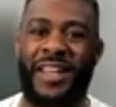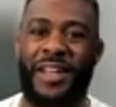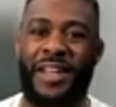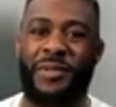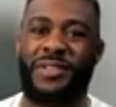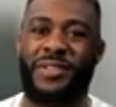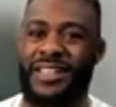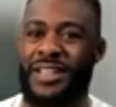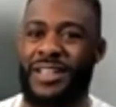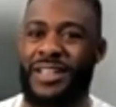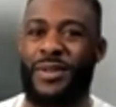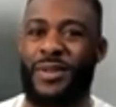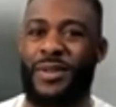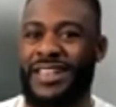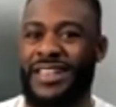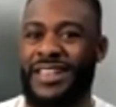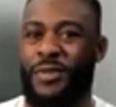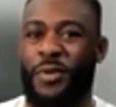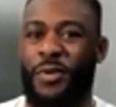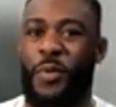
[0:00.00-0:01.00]
It was it
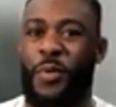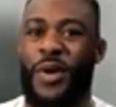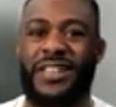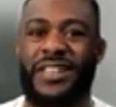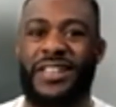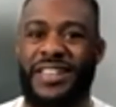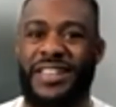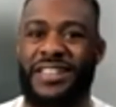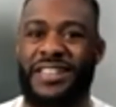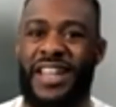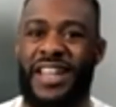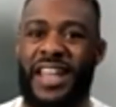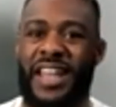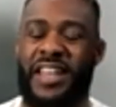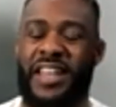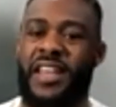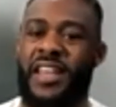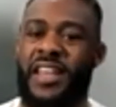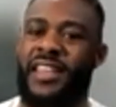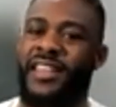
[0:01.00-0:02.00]
wasn't a question. It's
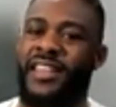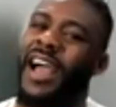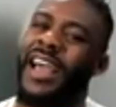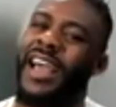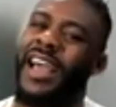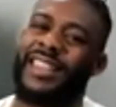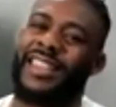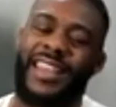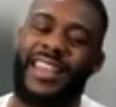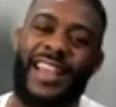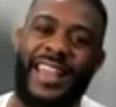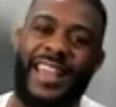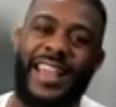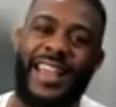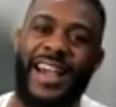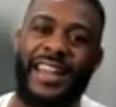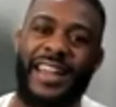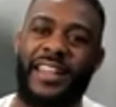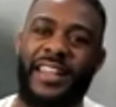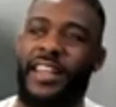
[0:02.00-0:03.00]
like, yeah, I think I
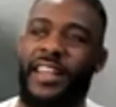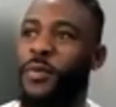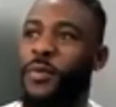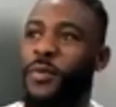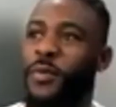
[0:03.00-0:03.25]
got it.